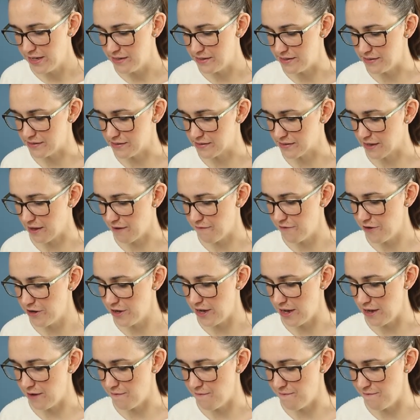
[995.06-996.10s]
Discovered
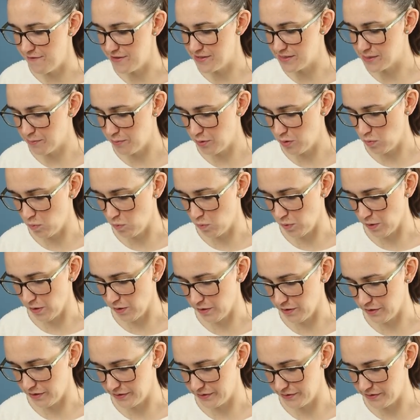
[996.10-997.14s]
an Invisible
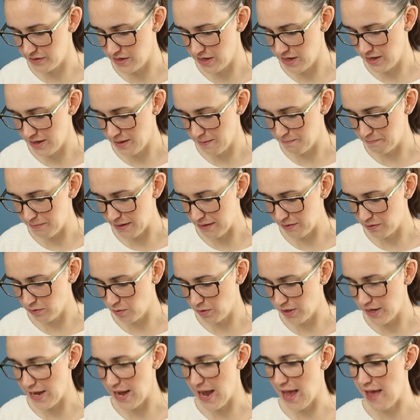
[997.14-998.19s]
World by Laurie